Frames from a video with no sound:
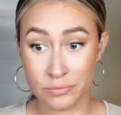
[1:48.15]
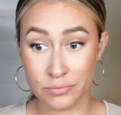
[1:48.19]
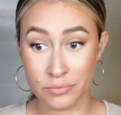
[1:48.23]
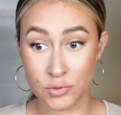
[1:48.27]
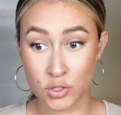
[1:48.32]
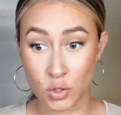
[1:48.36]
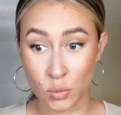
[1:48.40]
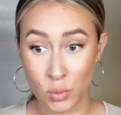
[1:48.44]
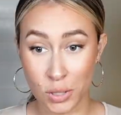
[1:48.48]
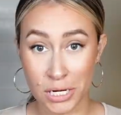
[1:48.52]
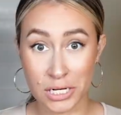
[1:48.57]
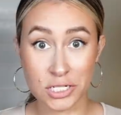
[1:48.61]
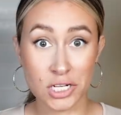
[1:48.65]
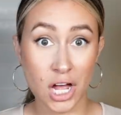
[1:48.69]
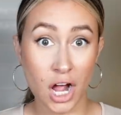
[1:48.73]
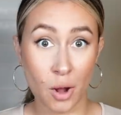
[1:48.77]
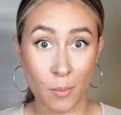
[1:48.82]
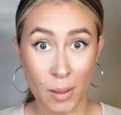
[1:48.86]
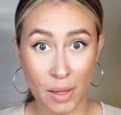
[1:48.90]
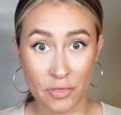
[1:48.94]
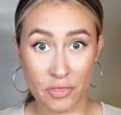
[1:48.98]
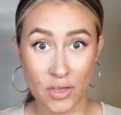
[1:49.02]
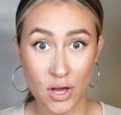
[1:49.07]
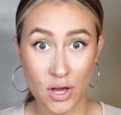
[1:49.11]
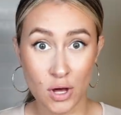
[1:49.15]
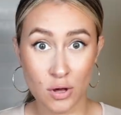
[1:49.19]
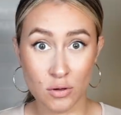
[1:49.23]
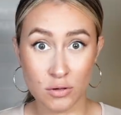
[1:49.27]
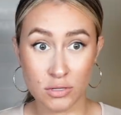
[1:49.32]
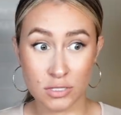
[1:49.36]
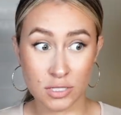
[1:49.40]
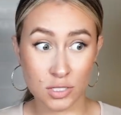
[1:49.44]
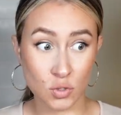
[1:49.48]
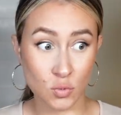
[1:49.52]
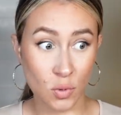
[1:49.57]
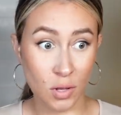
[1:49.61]
So we're gonna talk about
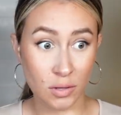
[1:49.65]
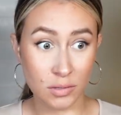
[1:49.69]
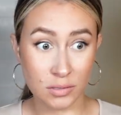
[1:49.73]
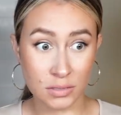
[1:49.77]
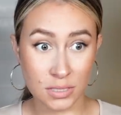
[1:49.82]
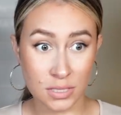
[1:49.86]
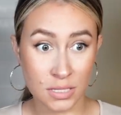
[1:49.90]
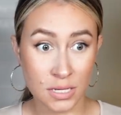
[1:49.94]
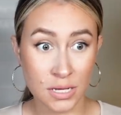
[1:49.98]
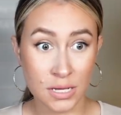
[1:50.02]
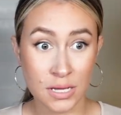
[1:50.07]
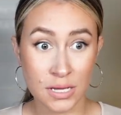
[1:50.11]
those as well as